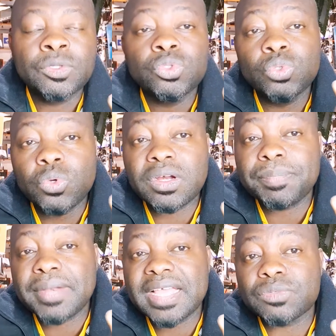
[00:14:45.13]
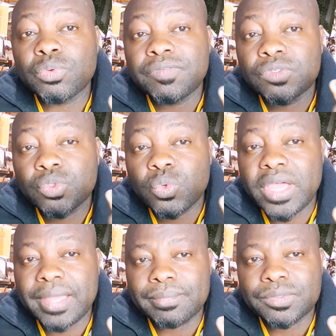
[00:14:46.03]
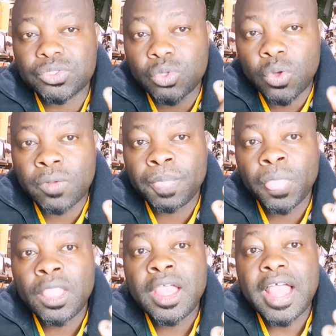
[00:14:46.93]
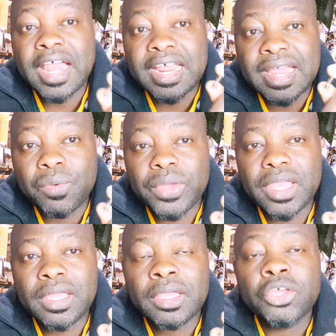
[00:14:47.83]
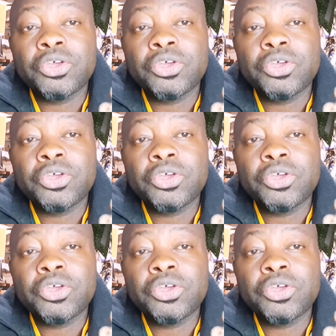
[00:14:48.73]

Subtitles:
do replace with 2 amps. So another way,